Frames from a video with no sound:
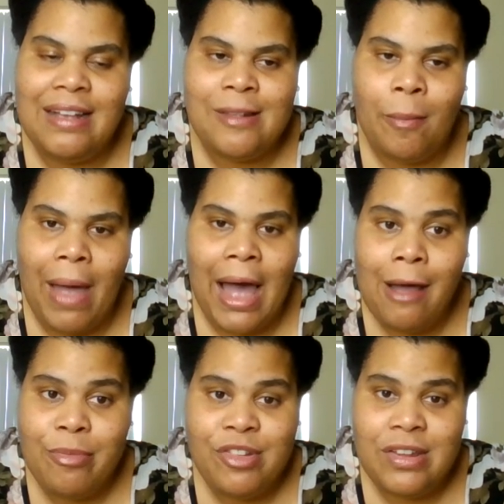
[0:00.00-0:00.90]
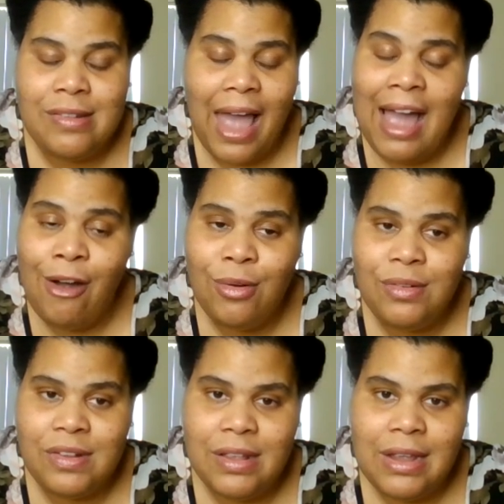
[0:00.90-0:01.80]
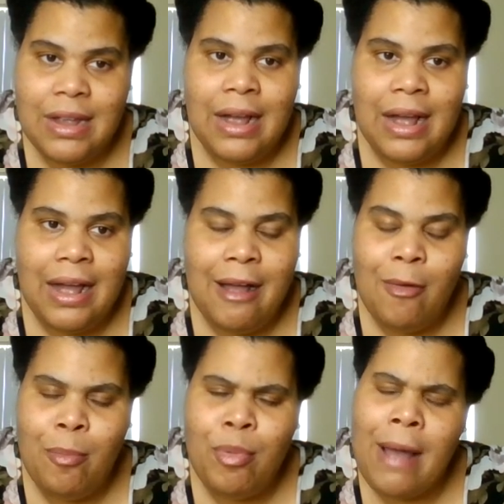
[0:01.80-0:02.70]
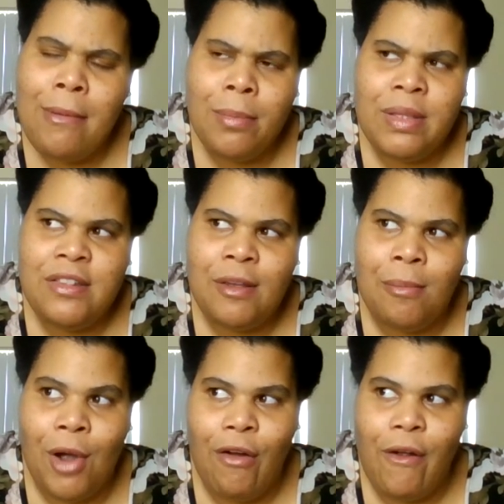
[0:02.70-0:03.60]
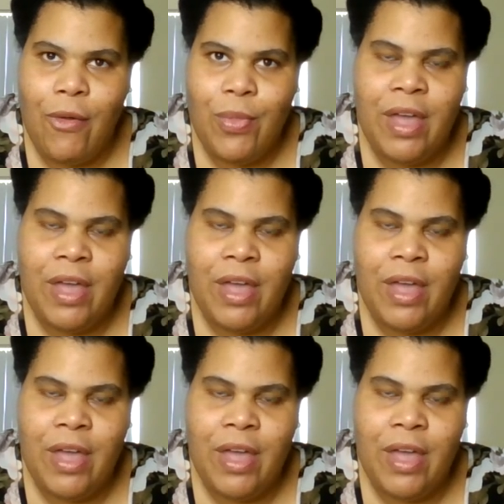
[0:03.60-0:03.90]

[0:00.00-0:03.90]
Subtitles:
some options out probably tomorrow